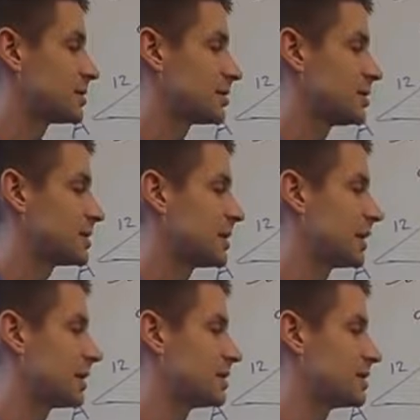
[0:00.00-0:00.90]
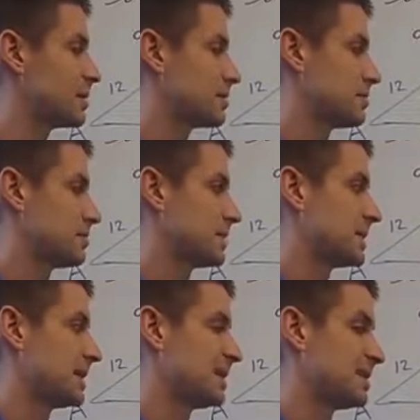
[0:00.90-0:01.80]
these two here, that's
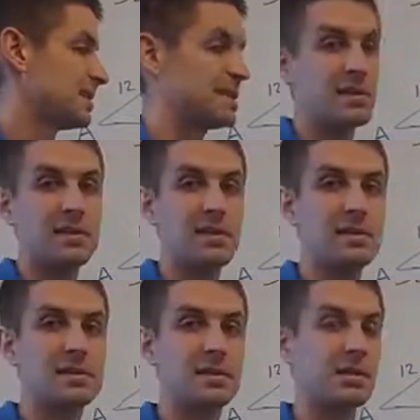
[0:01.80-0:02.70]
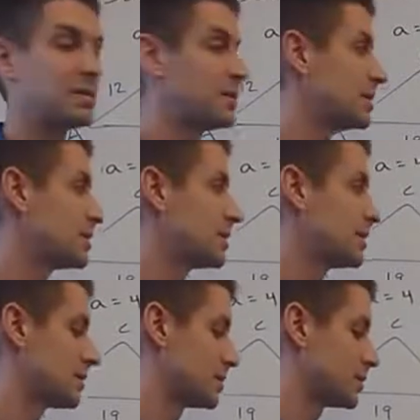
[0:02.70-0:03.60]
9 smaller than 10.
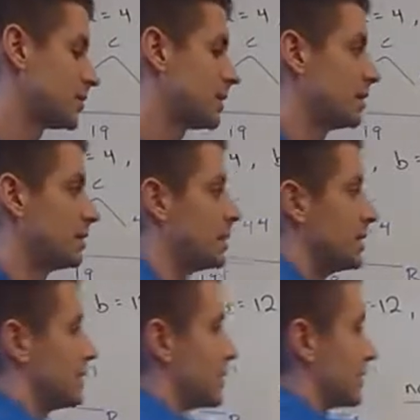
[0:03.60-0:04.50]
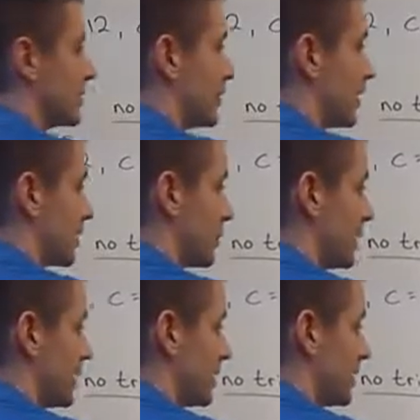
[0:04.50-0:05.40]
So I'm going to get this same
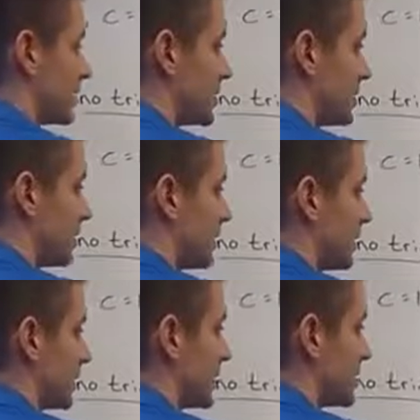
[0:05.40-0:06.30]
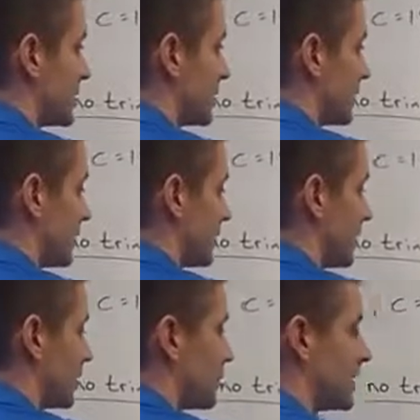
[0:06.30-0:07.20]
situation where I've got a triangle
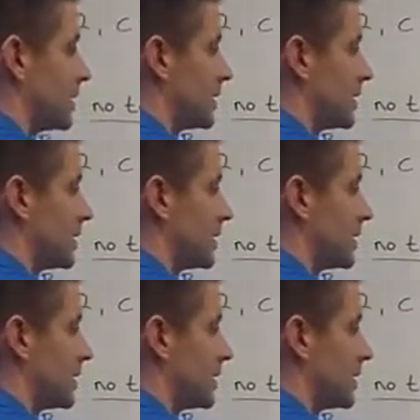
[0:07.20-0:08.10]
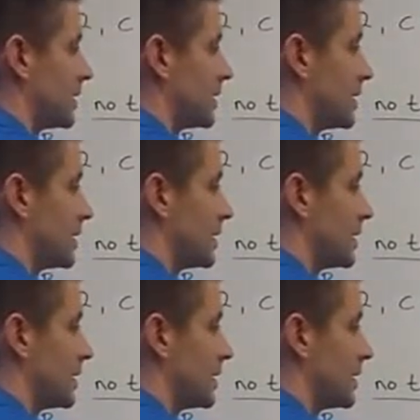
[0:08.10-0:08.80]
that doesn't quite connect.